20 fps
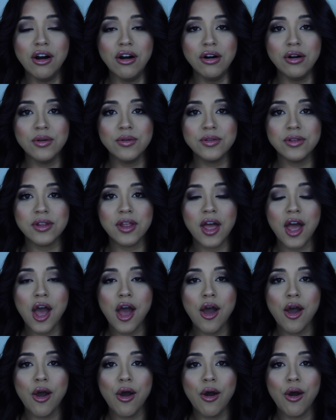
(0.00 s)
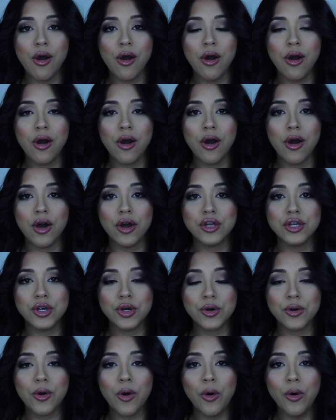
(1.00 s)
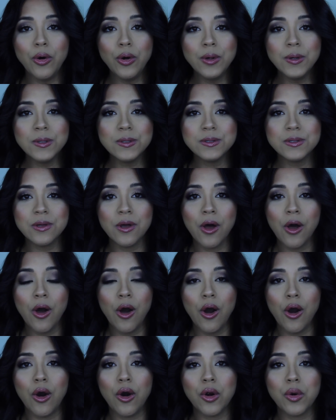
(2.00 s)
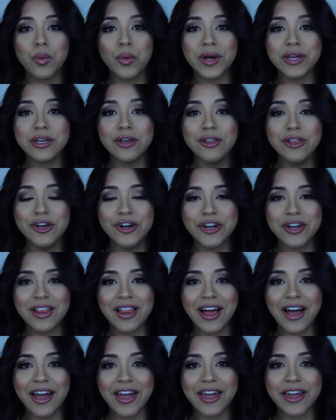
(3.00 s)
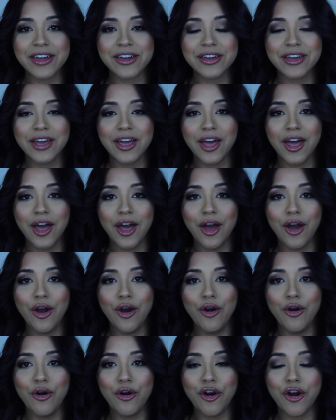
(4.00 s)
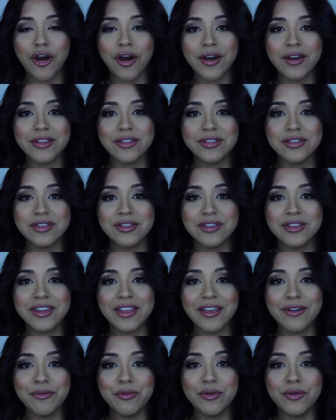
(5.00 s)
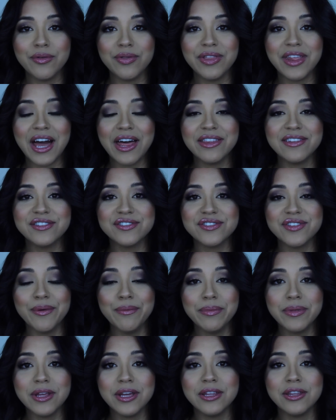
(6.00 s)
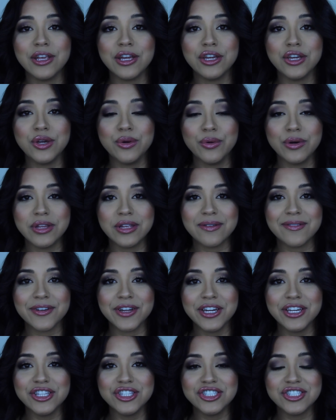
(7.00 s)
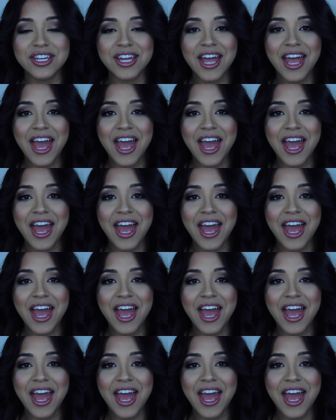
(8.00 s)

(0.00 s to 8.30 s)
on your goals or what you look like, or that's something that you want to reach,